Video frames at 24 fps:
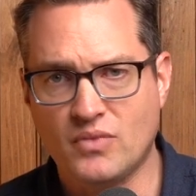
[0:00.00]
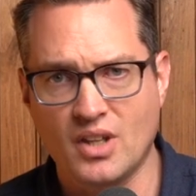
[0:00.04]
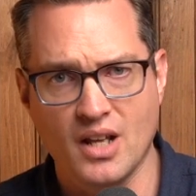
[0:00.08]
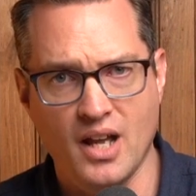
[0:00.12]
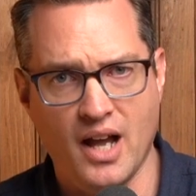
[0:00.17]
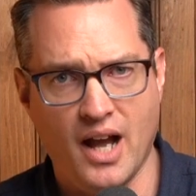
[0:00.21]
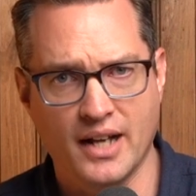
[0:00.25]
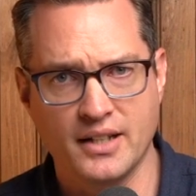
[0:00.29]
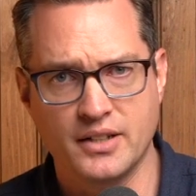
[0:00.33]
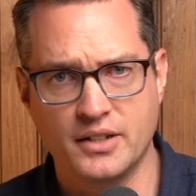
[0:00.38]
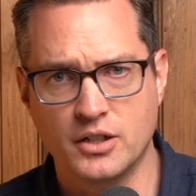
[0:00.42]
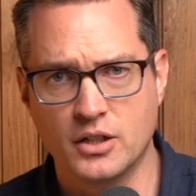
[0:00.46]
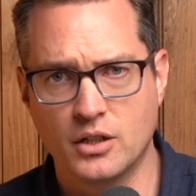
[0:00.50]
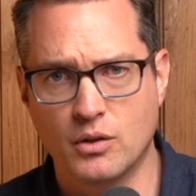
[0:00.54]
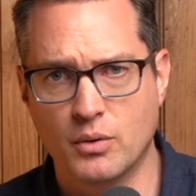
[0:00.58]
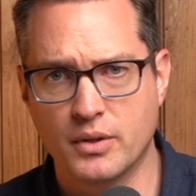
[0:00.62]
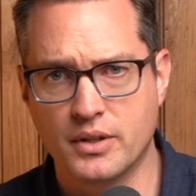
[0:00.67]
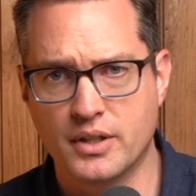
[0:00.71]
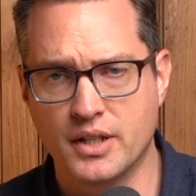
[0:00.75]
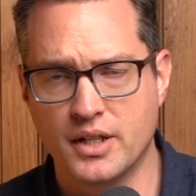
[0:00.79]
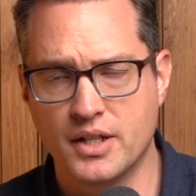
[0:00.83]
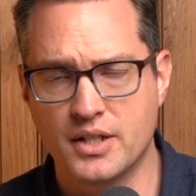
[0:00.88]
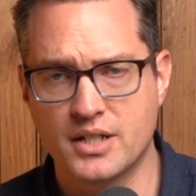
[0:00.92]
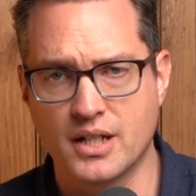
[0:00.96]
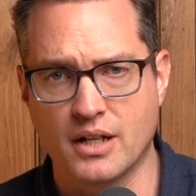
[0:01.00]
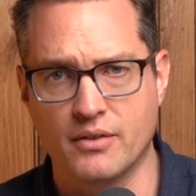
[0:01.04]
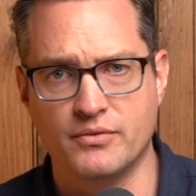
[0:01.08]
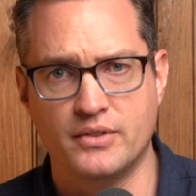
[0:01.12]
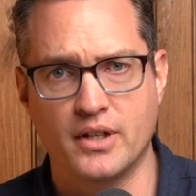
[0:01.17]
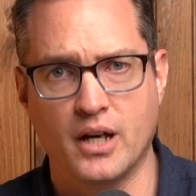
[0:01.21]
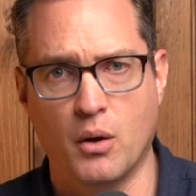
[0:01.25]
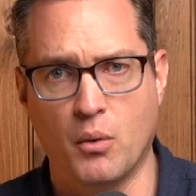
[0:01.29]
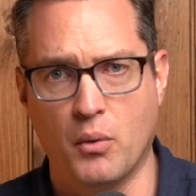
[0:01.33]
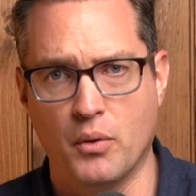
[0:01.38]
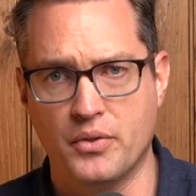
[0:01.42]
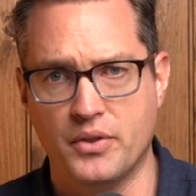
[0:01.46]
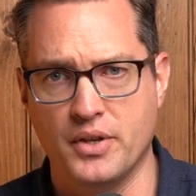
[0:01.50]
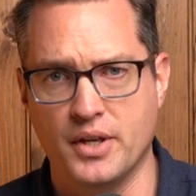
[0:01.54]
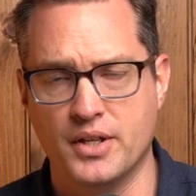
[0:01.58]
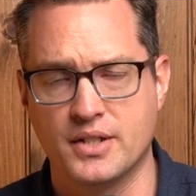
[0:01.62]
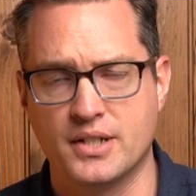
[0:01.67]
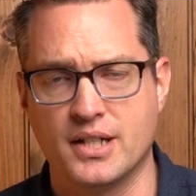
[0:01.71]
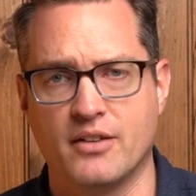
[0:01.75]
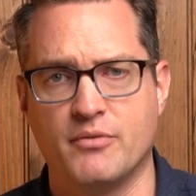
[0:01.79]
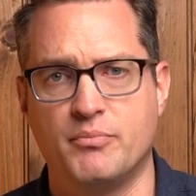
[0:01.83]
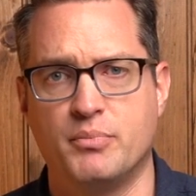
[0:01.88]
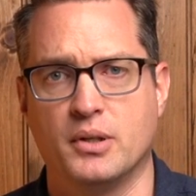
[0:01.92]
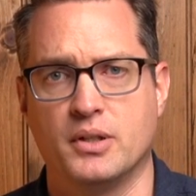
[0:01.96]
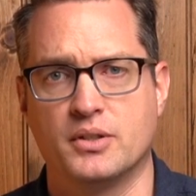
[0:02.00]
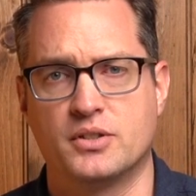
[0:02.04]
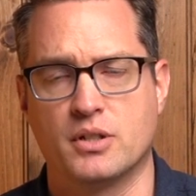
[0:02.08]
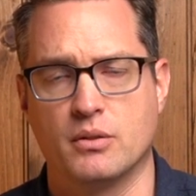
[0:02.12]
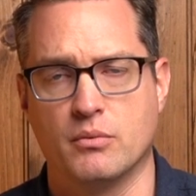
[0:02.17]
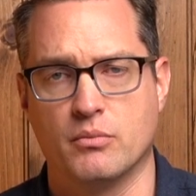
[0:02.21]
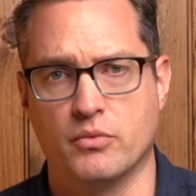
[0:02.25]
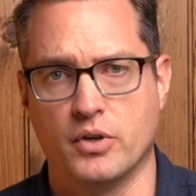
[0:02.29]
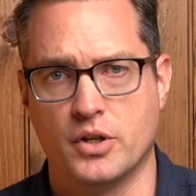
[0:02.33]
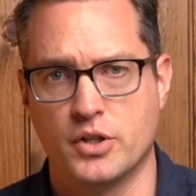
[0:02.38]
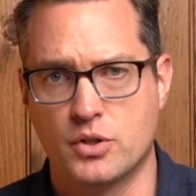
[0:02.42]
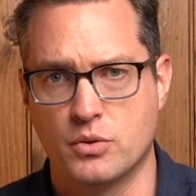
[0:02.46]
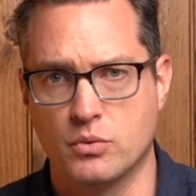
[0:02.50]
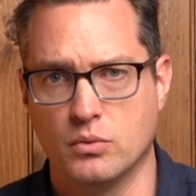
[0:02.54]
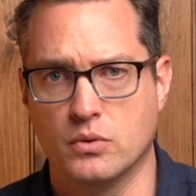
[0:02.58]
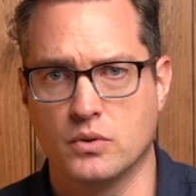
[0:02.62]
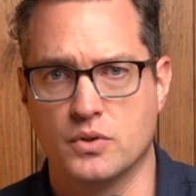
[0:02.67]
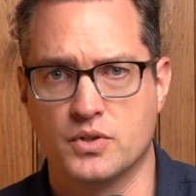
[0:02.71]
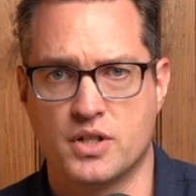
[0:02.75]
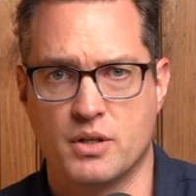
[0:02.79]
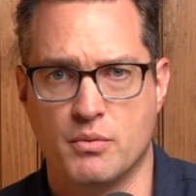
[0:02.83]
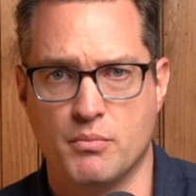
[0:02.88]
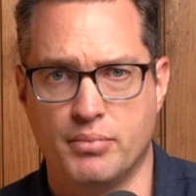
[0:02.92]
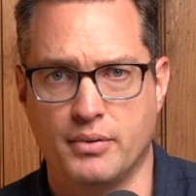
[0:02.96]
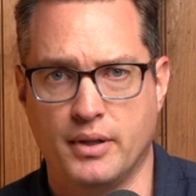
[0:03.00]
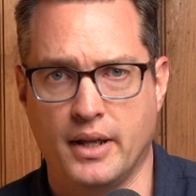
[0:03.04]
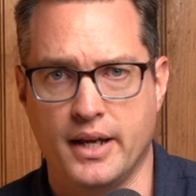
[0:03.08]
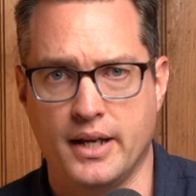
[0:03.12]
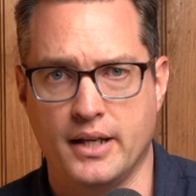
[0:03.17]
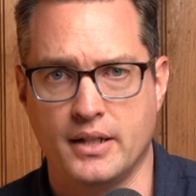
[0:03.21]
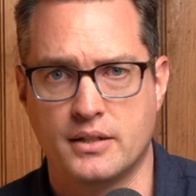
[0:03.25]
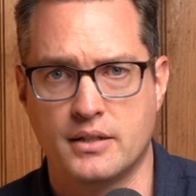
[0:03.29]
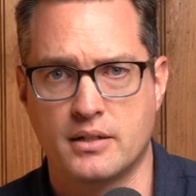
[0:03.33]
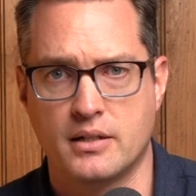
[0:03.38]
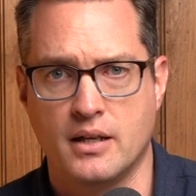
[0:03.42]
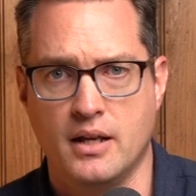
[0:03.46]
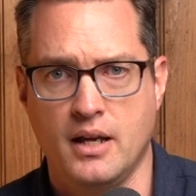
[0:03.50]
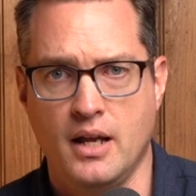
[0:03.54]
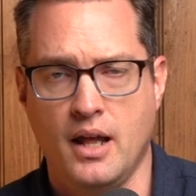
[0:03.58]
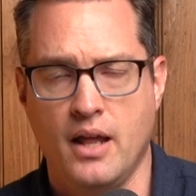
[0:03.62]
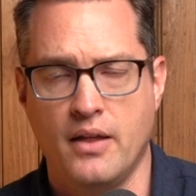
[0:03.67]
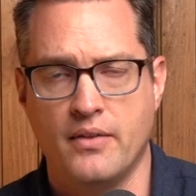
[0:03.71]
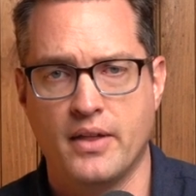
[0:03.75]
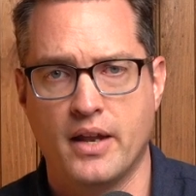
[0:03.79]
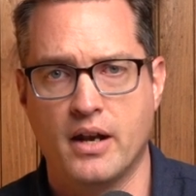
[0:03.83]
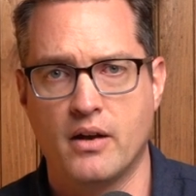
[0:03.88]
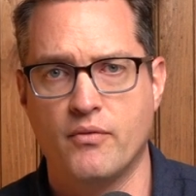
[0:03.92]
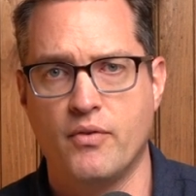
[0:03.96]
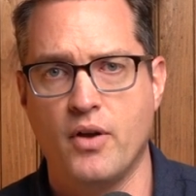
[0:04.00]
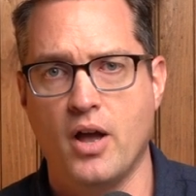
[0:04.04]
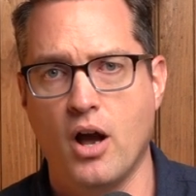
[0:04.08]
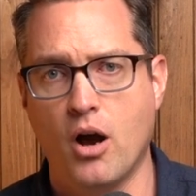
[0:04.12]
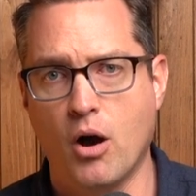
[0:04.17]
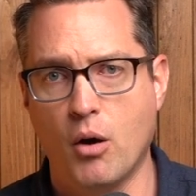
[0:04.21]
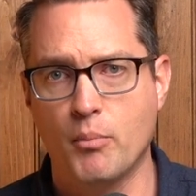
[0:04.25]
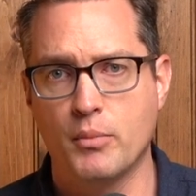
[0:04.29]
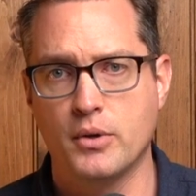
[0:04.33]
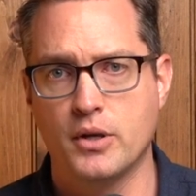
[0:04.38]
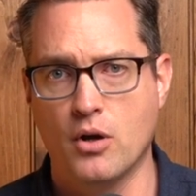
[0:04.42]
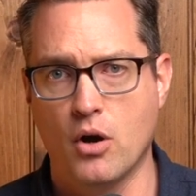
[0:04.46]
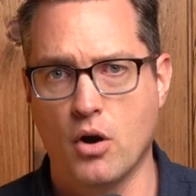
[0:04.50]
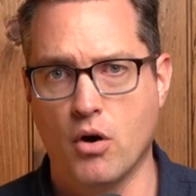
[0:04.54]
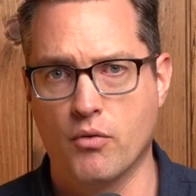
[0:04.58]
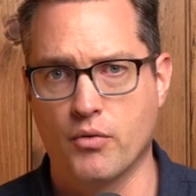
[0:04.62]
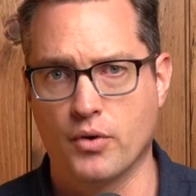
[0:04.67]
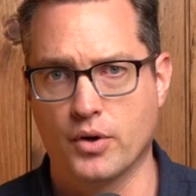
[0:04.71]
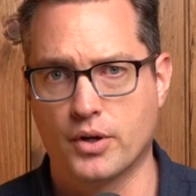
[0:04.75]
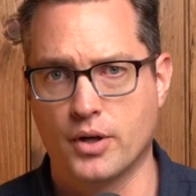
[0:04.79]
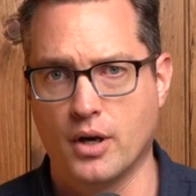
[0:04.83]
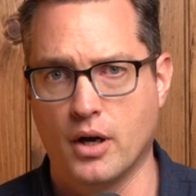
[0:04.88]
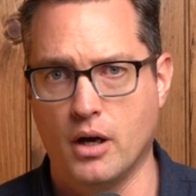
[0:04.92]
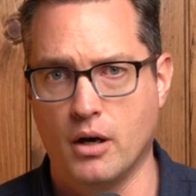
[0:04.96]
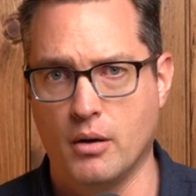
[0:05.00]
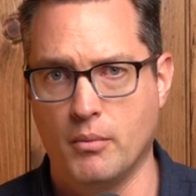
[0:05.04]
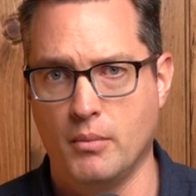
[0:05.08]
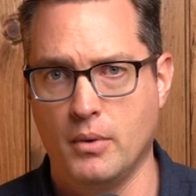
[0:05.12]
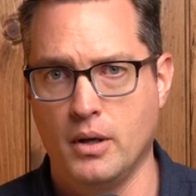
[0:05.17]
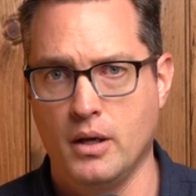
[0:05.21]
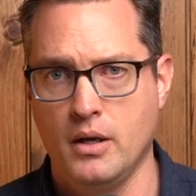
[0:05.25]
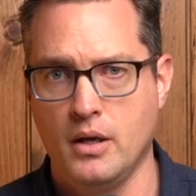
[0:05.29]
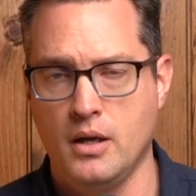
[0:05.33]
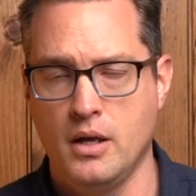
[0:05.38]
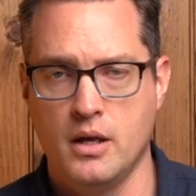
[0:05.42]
I deal with this. I've dealt with this. I've put some rituals in place that have helped me overcome